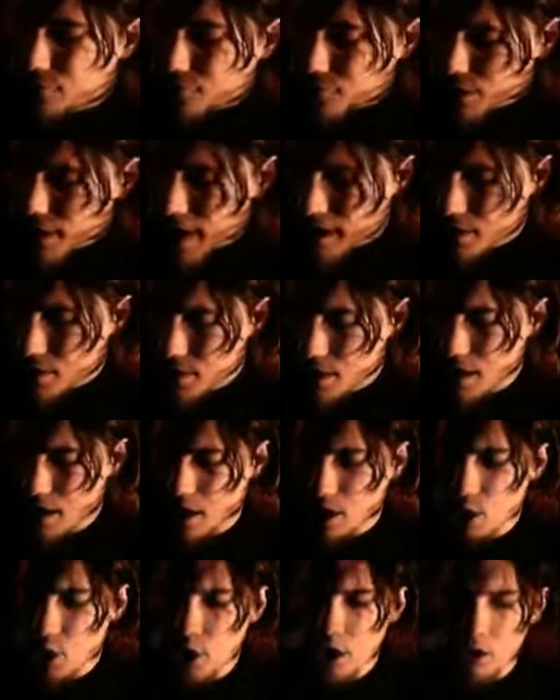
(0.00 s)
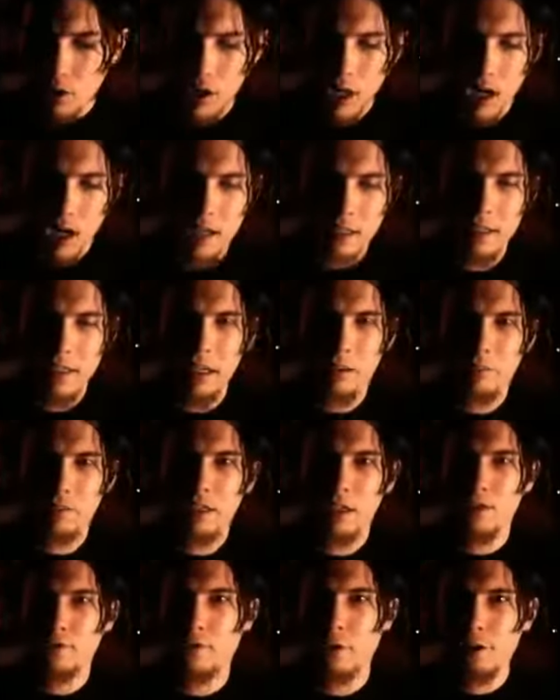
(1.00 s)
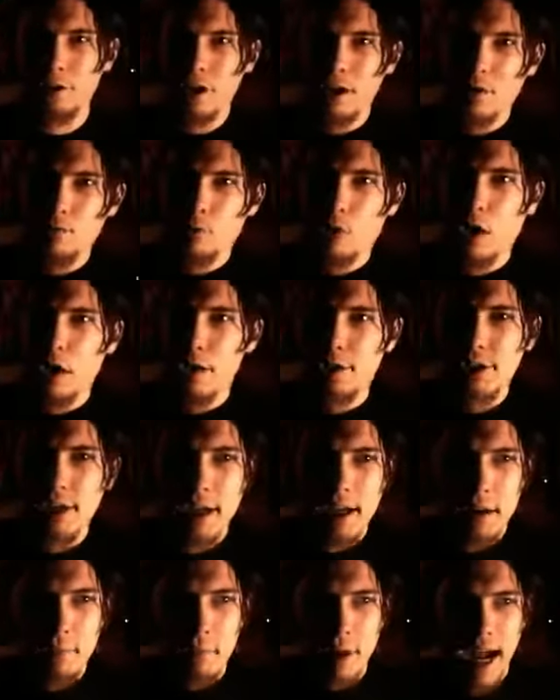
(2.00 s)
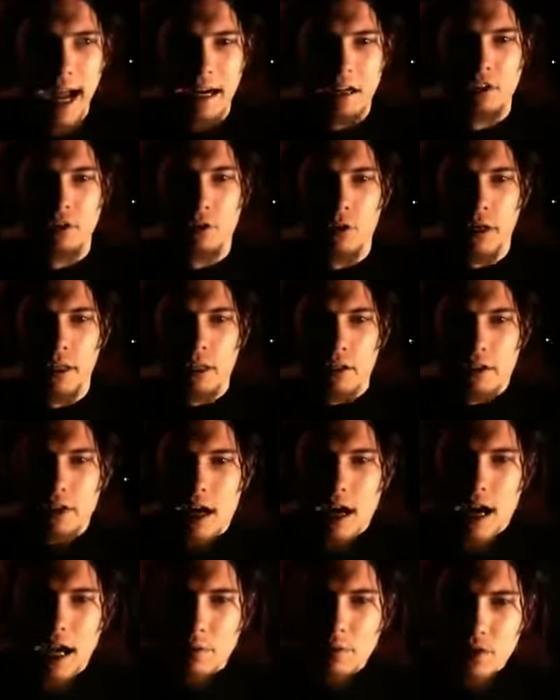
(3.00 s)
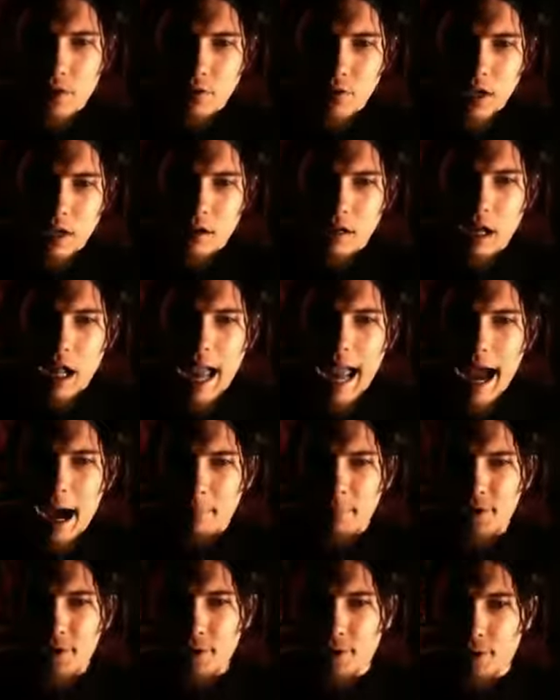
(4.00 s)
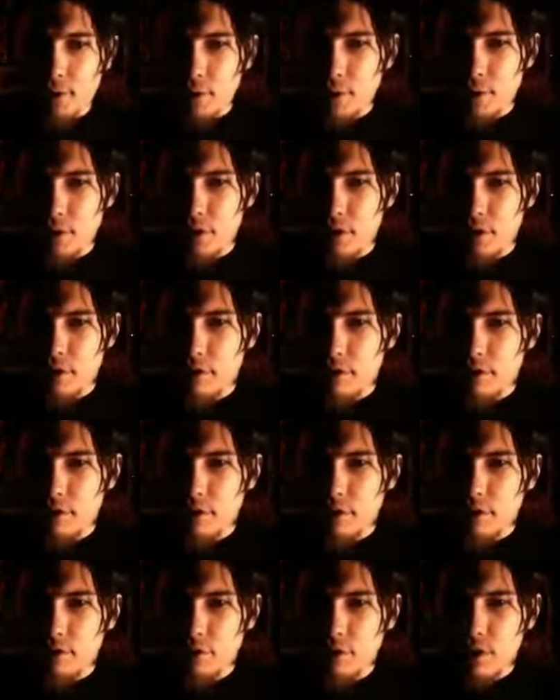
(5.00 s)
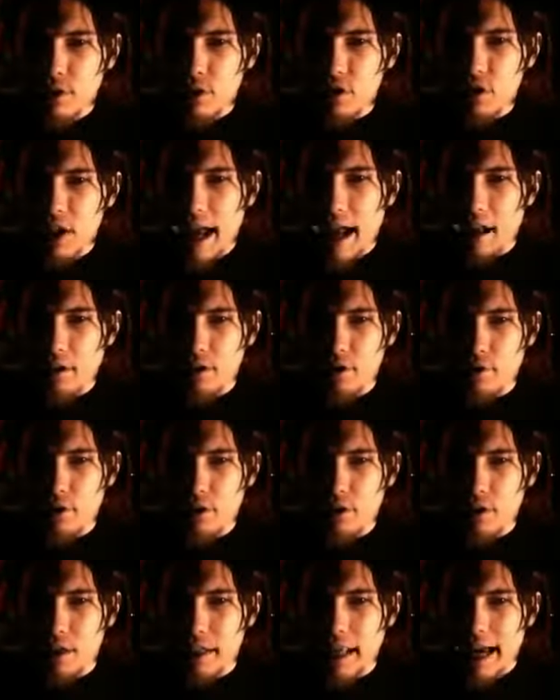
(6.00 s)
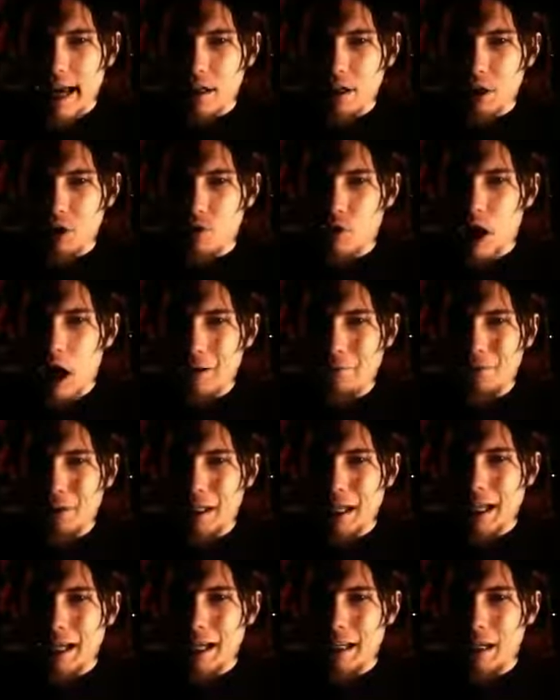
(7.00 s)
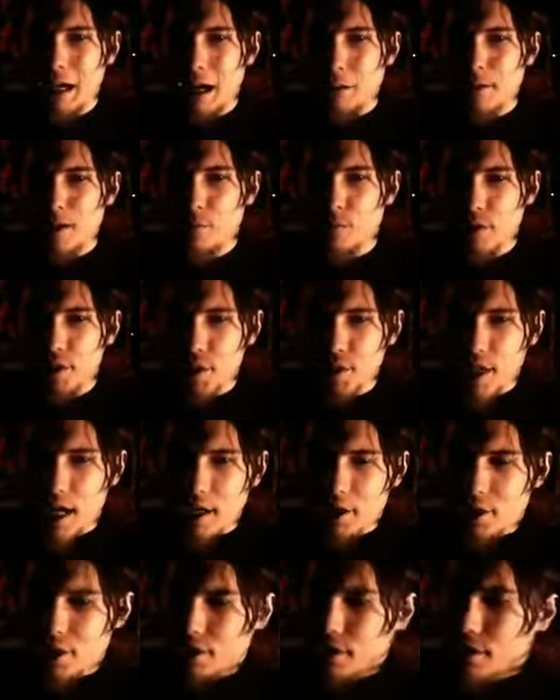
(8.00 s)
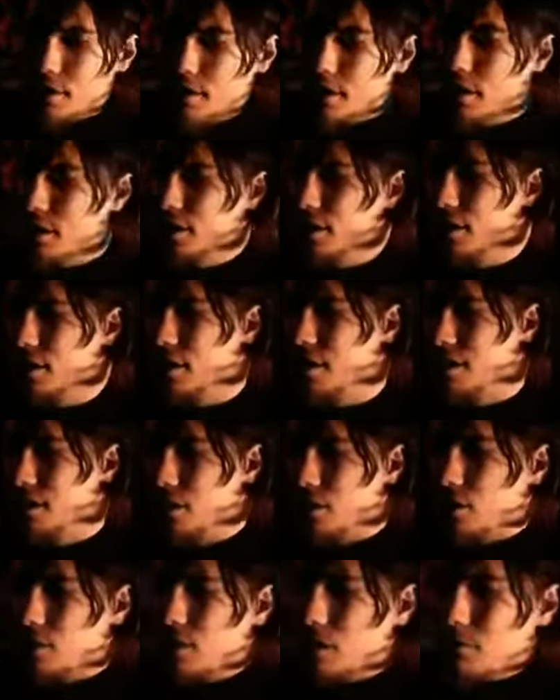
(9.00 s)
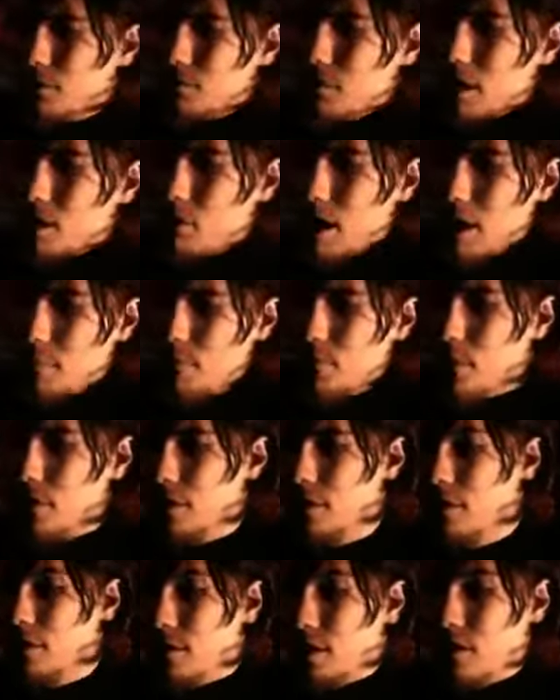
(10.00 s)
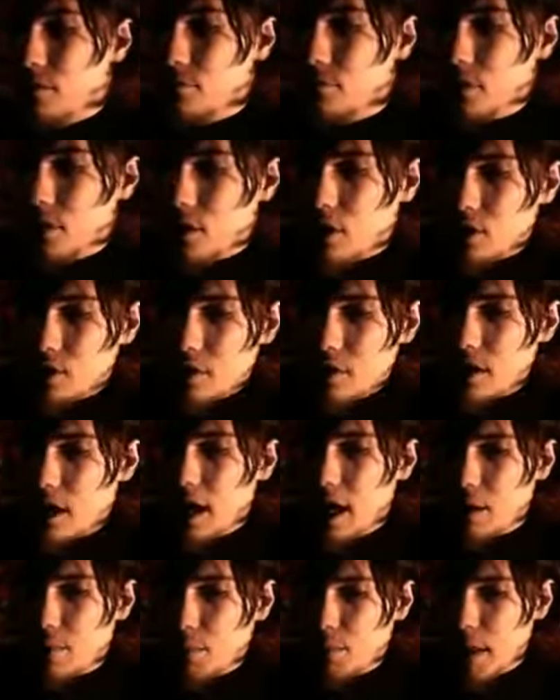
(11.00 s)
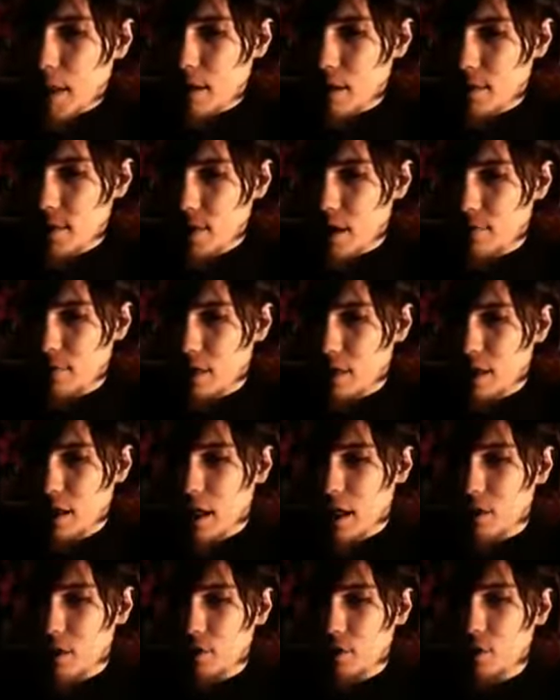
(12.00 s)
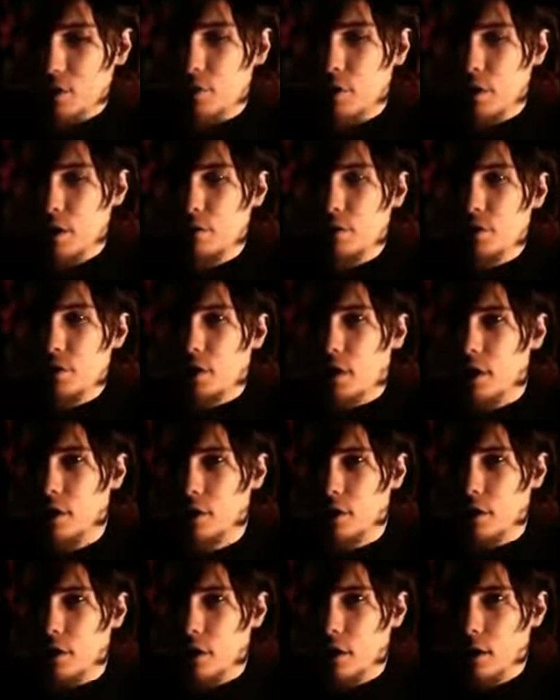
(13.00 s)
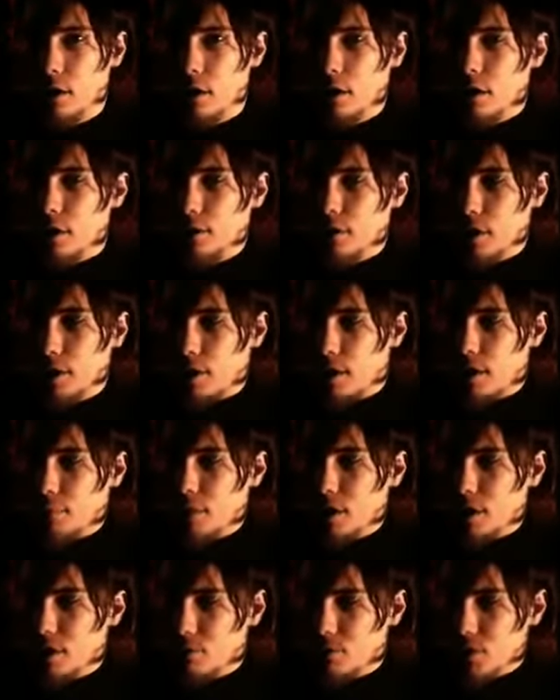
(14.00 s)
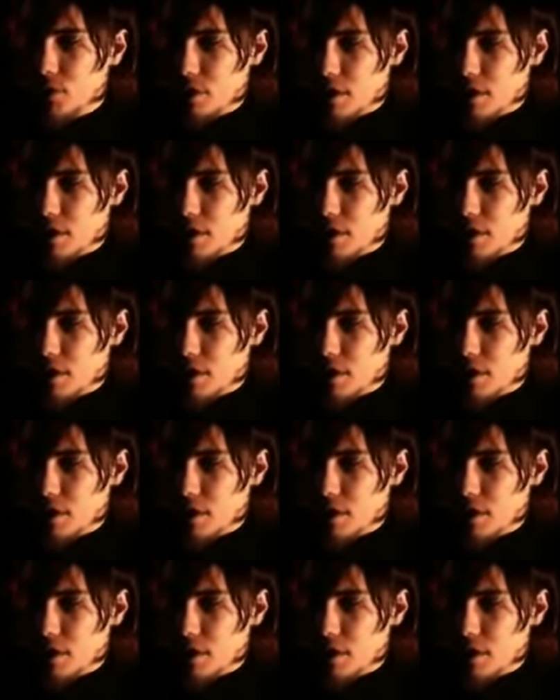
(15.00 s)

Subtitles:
for that is no goddamn different than it was back during the times of absolute disastrous and catastrophic economic recession. You know, I mean, my grandpa, he told me all the time about the stuff that he had to do when he was younger. You know, I mean, he was